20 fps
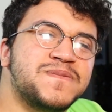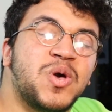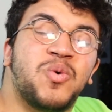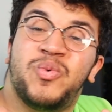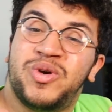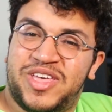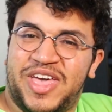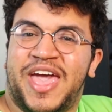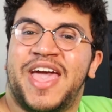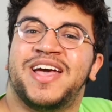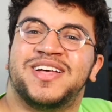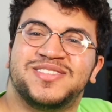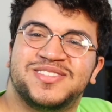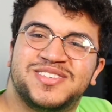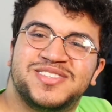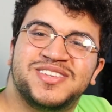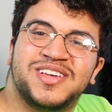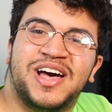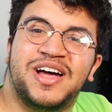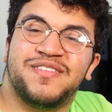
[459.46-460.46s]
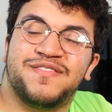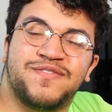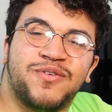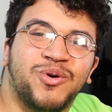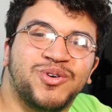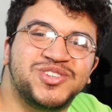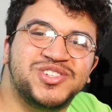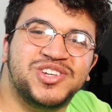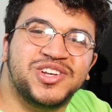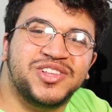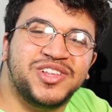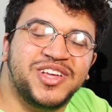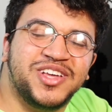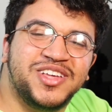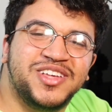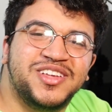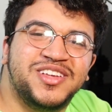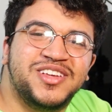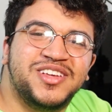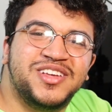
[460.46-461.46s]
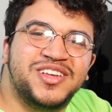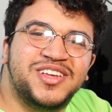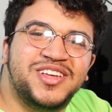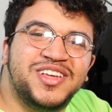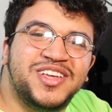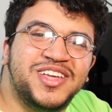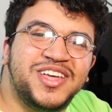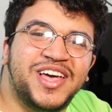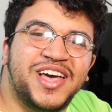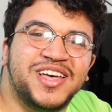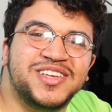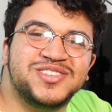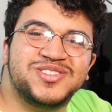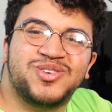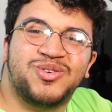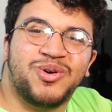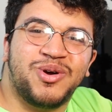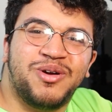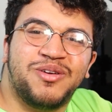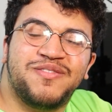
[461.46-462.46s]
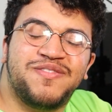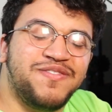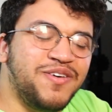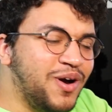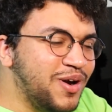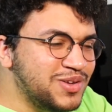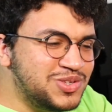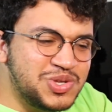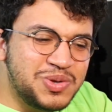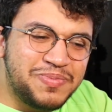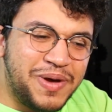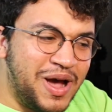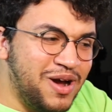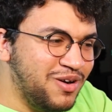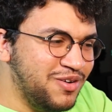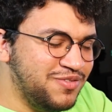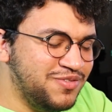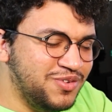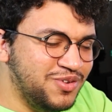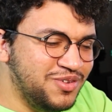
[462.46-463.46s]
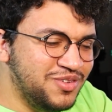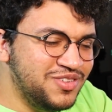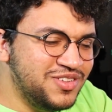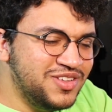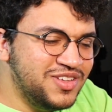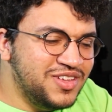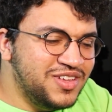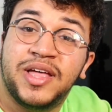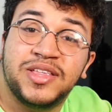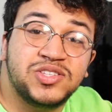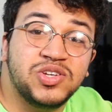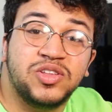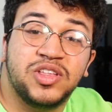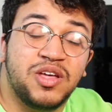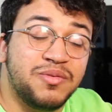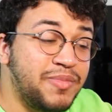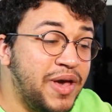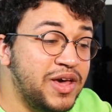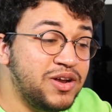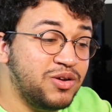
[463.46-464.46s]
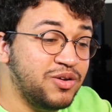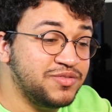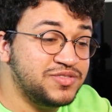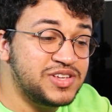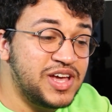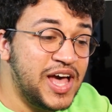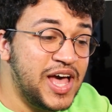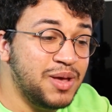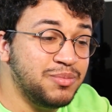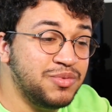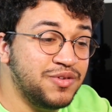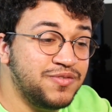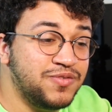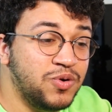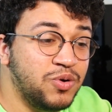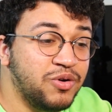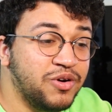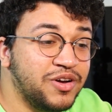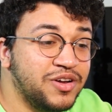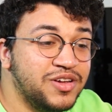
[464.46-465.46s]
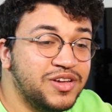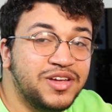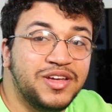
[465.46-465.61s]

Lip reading: we can't, unfortunately. He has grown far too powerful. It's only a matter of time before